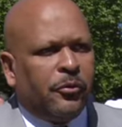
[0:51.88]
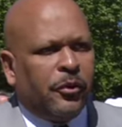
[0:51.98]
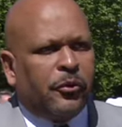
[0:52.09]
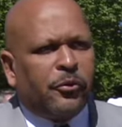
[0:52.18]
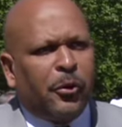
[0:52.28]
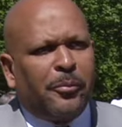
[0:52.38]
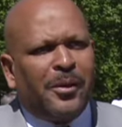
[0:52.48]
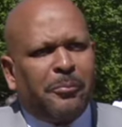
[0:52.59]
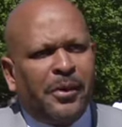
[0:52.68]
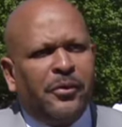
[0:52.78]

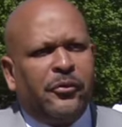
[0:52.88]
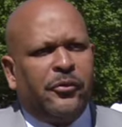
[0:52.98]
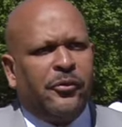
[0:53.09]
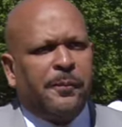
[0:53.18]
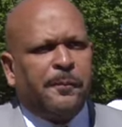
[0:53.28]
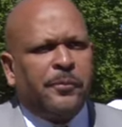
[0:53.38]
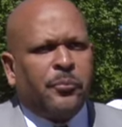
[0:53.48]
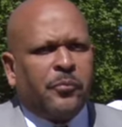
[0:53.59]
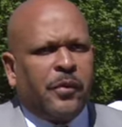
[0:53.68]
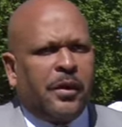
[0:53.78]
disturbing piece
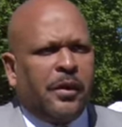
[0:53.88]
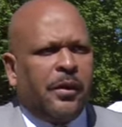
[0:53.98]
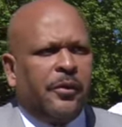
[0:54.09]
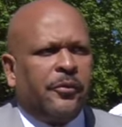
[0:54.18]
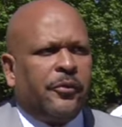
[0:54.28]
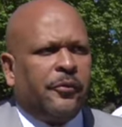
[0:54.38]
is